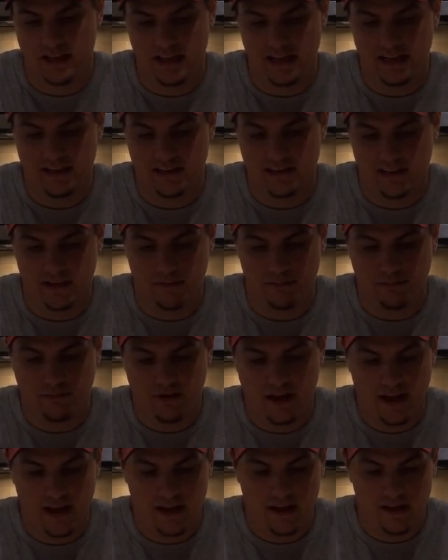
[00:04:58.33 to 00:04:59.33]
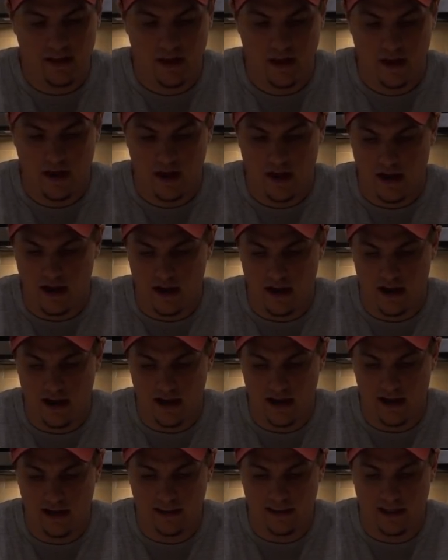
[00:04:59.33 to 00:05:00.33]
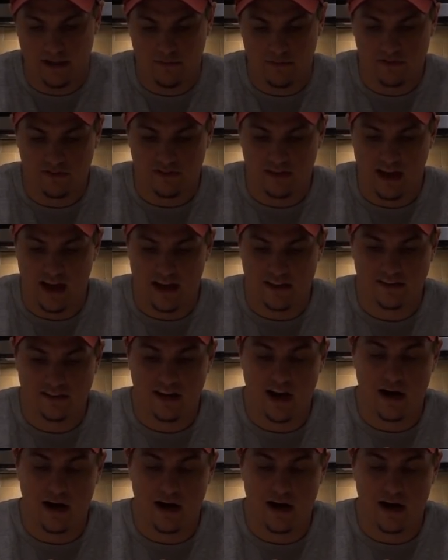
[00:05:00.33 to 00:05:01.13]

it into the bread. and then we'll see how this